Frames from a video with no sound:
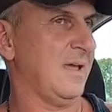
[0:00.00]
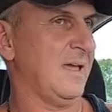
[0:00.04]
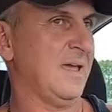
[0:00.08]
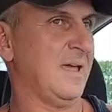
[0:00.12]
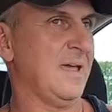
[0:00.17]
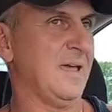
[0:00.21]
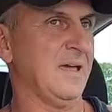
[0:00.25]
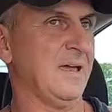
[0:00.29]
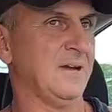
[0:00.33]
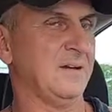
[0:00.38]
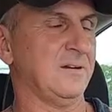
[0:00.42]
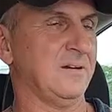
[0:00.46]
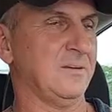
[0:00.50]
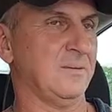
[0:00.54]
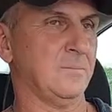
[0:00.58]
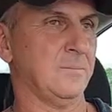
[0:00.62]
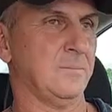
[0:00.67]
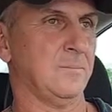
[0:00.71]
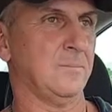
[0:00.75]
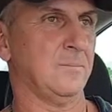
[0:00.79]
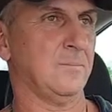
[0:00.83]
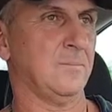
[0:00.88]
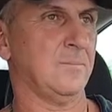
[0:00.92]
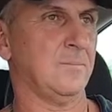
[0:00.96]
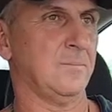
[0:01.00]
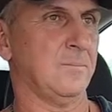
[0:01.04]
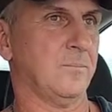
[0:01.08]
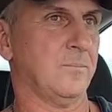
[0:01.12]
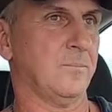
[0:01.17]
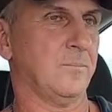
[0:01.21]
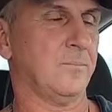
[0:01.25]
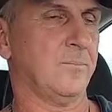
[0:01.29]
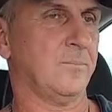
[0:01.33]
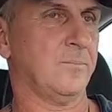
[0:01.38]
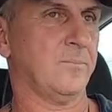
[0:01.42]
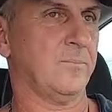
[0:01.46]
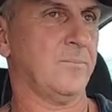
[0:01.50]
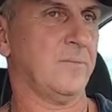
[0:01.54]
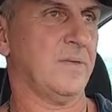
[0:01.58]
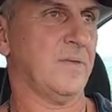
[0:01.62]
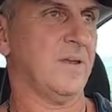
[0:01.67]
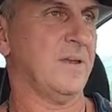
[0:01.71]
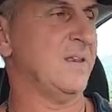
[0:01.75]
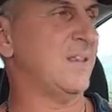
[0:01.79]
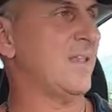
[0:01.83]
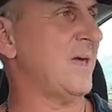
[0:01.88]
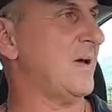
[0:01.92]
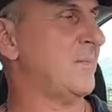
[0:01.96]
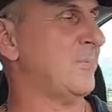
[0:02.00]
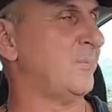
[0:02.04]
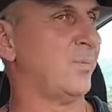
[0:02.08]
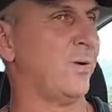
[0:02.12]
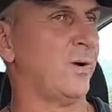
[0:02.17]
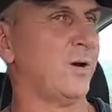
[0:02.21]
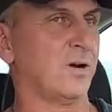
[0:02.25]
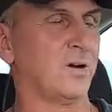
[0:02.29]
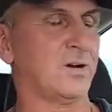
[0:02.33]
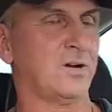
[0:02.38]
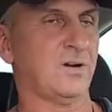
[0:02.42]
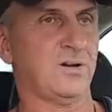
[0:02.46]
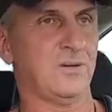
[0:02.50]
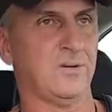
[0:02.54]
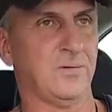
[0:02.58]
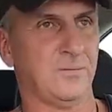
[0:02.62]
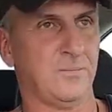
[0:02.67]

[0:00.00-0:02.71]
And in that book,